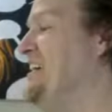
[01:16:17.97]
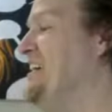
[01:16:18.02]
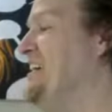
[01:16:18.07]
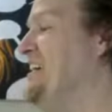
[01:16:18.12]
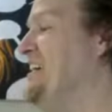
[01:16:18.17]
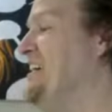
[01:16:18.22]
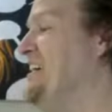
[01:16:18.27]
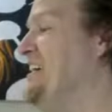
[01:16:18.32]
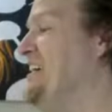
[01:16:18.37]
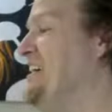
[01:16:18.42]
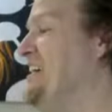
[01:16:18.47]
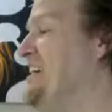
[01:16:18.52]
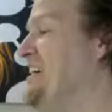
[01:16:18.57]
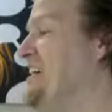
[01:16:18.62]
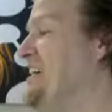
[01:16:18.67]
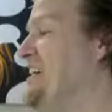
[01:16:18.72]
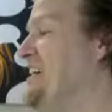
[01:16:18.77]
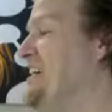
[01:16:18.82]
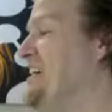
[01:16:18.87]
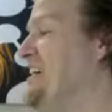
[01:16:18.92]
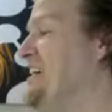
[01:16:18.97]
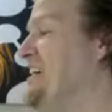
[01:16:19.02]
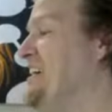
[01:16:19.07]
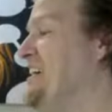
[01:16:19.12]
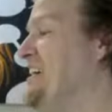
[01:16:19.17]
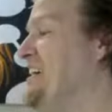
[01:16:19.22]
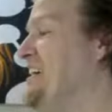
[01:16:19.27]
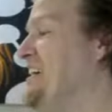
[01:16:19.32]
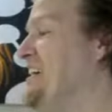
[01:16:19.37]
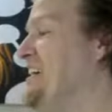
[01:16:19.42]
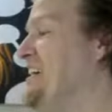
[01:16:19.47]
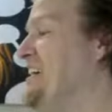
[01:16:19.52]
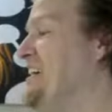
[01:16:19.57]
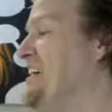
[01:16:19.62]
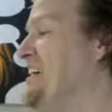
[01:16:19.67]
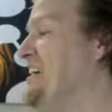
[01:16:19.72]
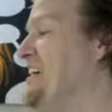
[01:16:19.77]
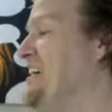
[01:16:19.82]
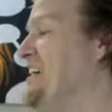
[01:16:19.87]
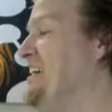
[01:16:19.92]
We're all working off the same
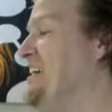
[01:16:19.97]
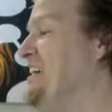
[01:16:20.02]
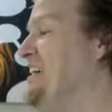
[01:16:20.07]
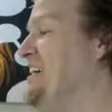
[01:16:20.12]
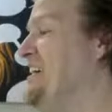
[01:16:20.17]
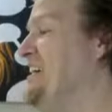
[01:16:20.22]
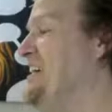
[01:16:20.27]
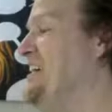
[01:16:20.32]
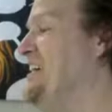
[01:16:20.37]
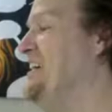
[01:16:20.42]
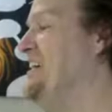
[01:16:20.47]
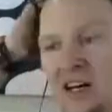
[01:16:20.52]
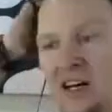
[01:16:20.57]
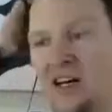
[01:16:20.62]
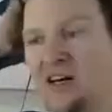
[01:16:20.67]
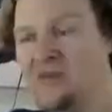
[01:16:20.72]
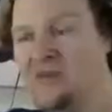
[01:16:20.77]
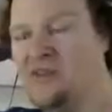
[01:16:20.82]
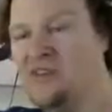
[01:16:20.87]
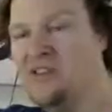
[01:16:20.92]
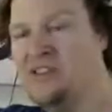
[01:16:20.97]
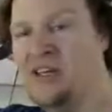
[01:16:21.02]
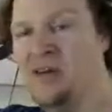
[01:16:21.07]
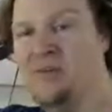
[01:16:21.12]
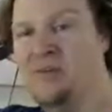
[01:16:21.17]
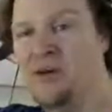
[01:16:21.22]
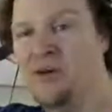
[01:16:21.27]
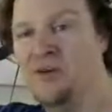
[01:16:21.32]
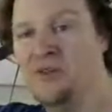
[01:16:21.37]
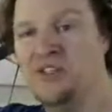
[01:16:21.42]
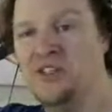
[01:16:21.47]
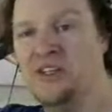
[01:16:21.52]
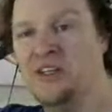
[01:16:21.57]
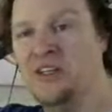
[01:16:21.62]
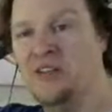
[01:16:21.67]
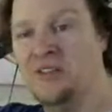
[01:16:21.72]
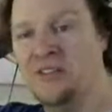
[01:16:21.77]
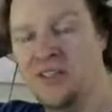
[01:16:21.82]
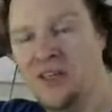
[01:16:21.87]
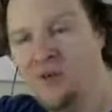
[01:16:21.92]
notion and seeing whatever plot points and
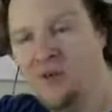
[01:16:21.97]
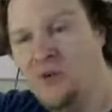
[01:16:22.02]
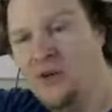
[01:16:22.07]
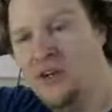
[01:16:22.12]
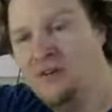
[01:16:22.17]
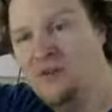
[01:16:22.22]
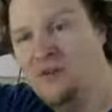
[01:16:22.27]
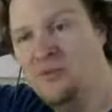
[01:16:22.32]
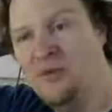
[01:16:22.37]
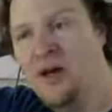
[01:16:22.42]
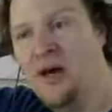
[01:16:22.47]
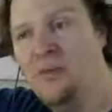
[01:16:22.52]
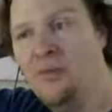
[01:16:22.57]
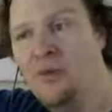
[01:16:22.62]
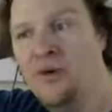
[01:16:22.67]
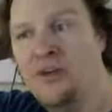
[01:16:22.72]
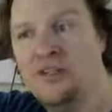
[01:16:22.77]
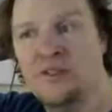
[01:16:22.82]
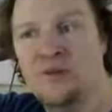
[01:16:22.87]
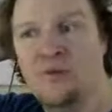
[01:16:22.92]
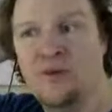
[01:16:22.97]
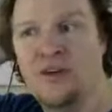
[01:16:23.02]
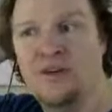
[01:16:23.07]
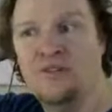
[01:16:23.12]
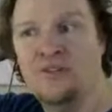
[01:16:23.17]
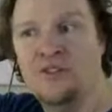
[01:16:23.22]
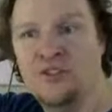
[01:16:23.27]
whatever structures that we're putting together,